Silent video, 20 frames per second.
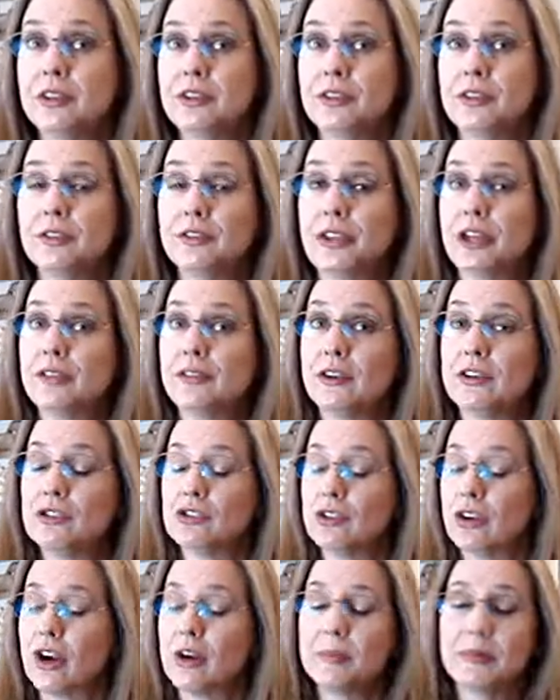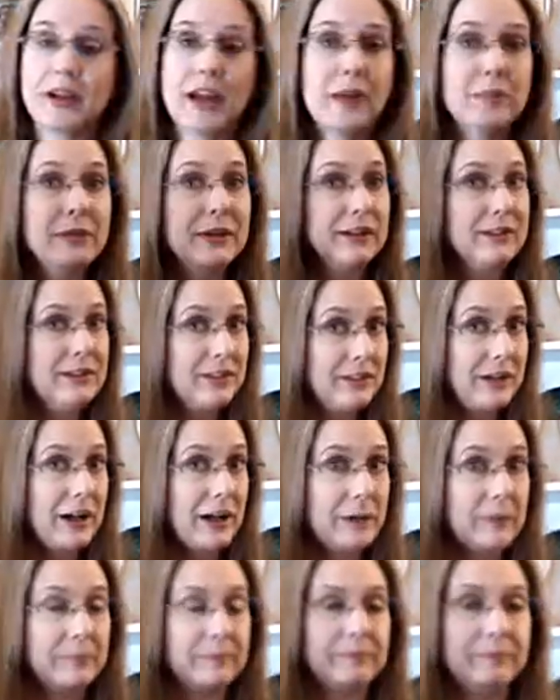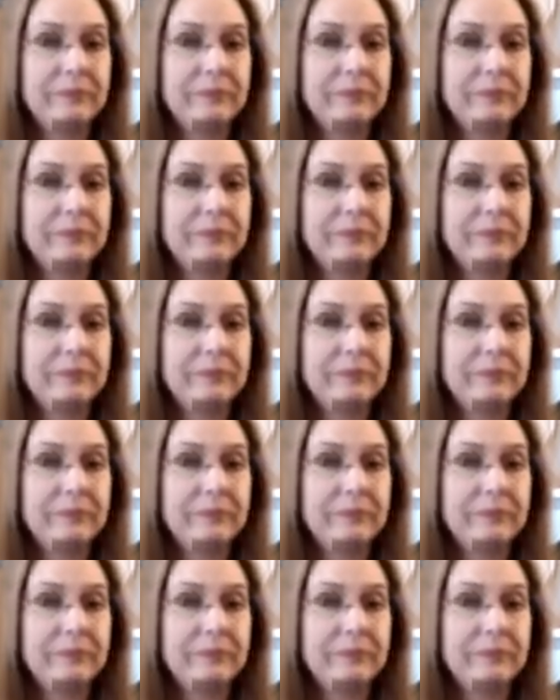at the Salvation Army, I picked it up.